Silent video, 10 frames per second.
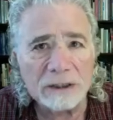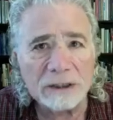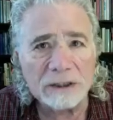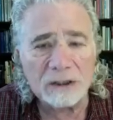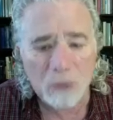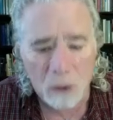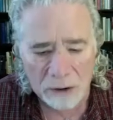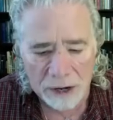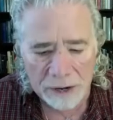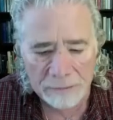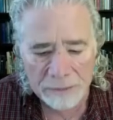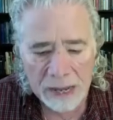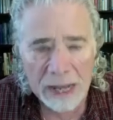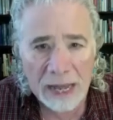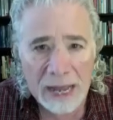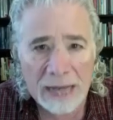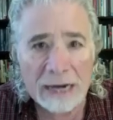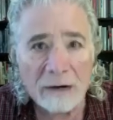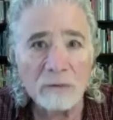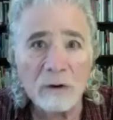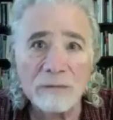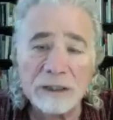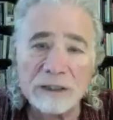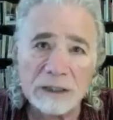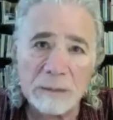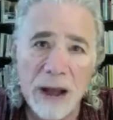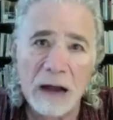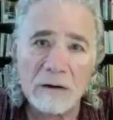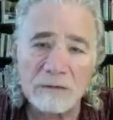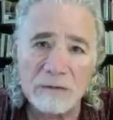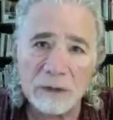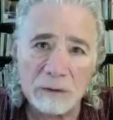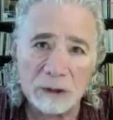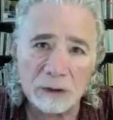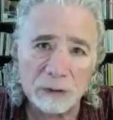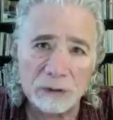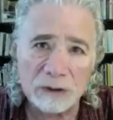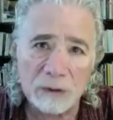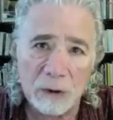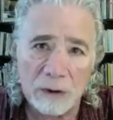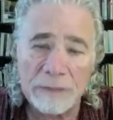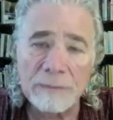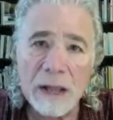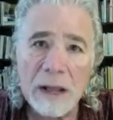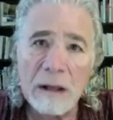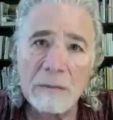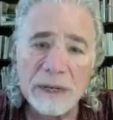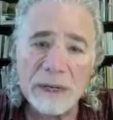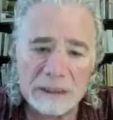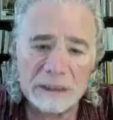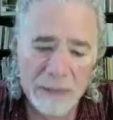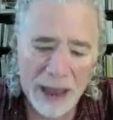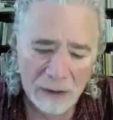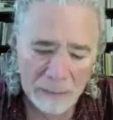story. And I don't know if this is apocryphal or a true story, but it's about a